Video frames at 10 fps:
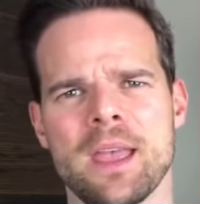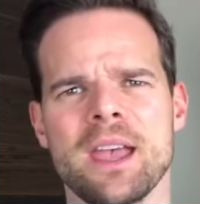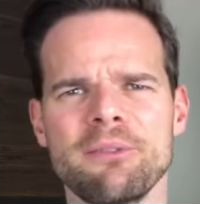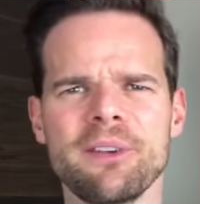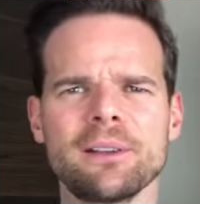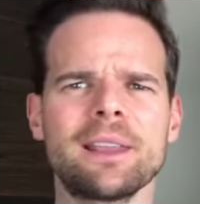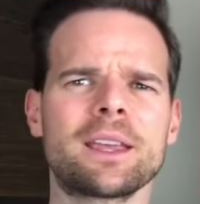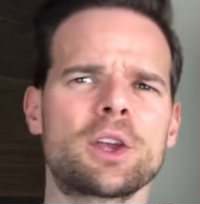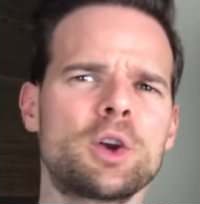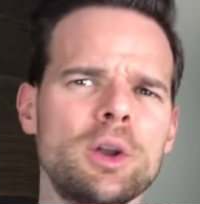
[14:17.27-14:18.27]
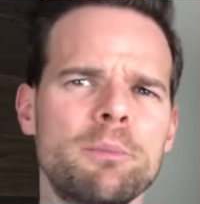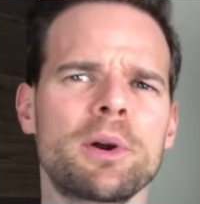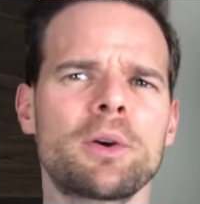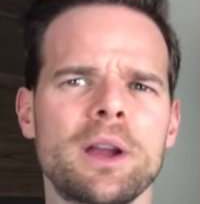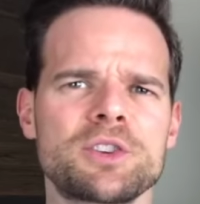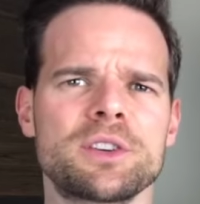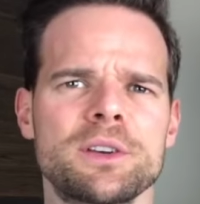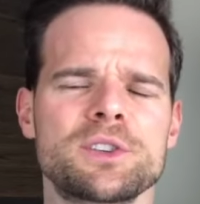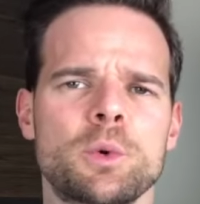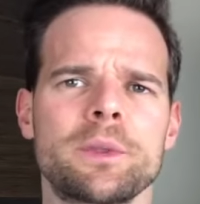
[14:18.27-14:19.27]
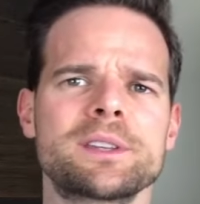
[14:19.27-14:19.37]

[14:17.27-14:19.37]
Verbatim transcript: it felt like a good progression toward